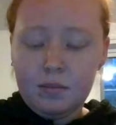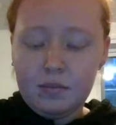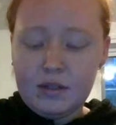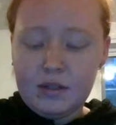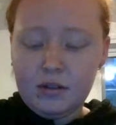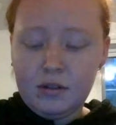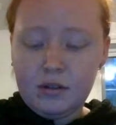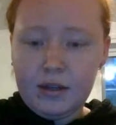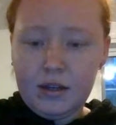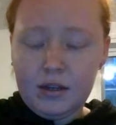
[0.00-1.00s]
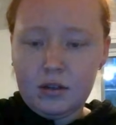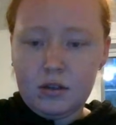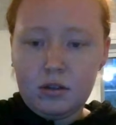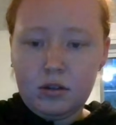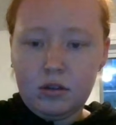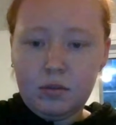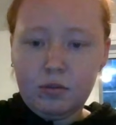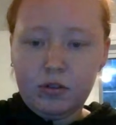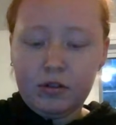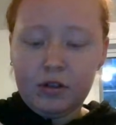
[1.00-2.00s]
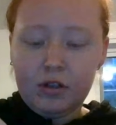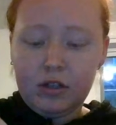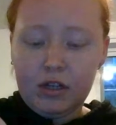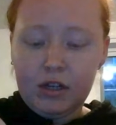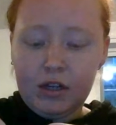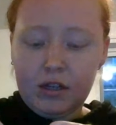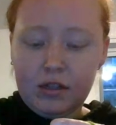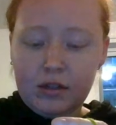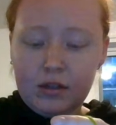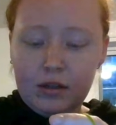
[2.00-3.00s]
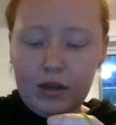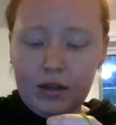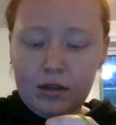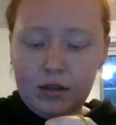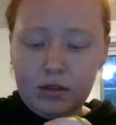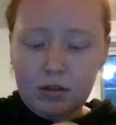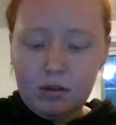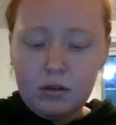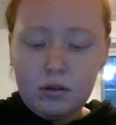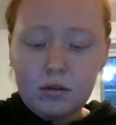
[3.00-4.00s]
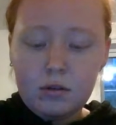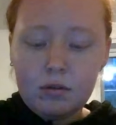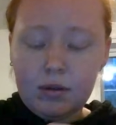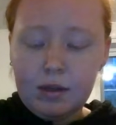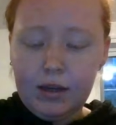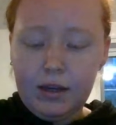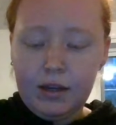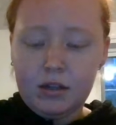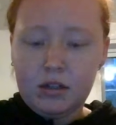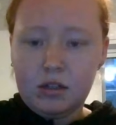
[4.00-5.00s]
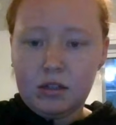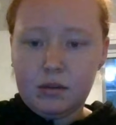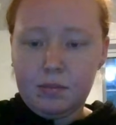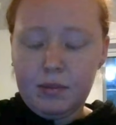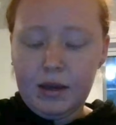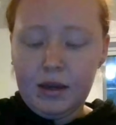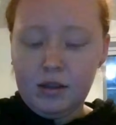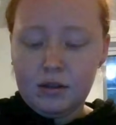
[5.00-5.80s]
still doing 2 double crochets into each space,